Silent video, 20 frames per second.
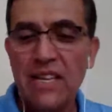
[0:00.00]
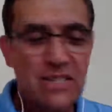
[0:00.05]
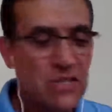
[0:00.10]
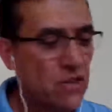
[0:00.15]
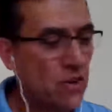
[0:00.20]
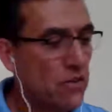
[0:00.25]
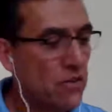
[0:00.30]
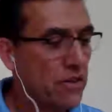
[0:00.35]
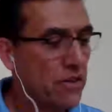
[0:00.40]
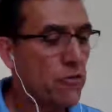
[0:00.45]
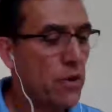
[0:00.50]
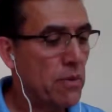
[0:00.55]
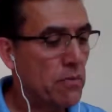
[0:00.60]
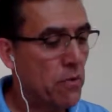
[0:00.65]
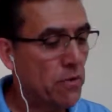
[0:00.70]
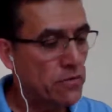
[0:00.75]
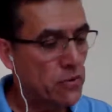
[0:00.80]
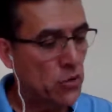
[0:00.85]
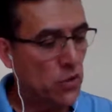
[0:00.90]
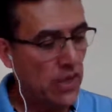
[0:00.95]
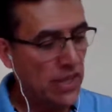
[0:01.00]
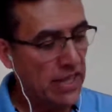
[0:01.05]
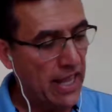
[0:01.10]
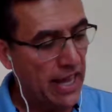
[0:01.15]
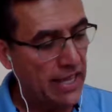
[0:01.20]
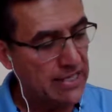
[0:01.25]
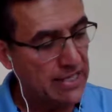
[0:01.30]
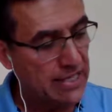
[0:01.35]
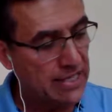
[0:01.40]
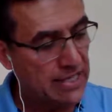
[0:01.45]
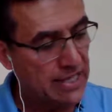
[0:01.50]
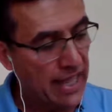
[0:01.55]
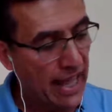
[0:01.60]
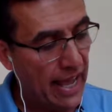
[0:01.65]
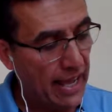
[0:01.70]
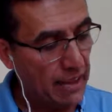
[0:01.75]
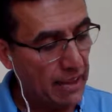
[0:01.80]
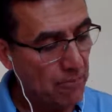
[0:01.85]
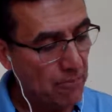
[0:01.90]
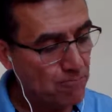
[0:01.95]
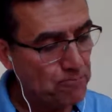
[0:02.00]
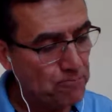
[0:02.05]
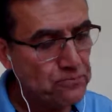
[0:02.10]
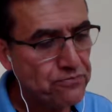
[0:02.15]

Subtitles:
So if we move to the next slide,